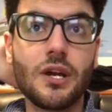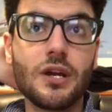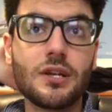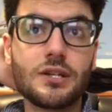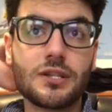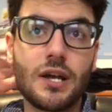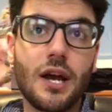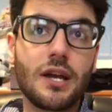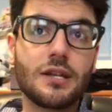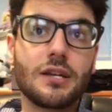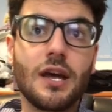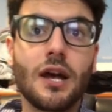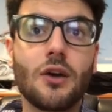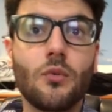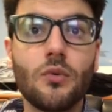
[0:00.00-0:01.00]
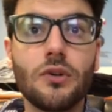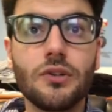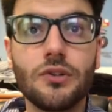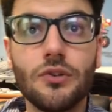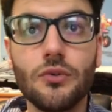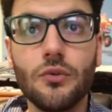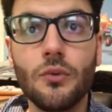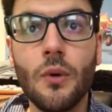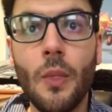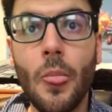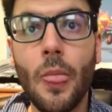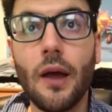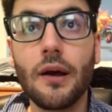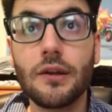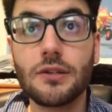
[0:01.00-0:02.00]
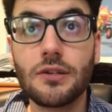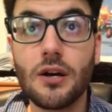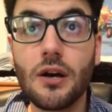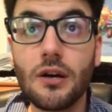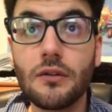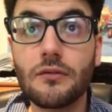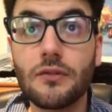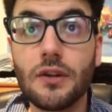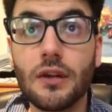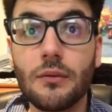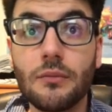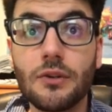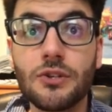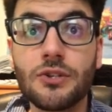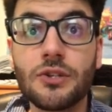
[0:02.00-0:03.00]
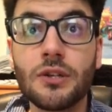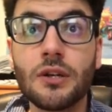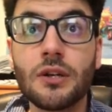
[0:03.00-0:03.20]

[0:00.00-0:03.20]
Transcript: Sky Attack will do a ton of damage.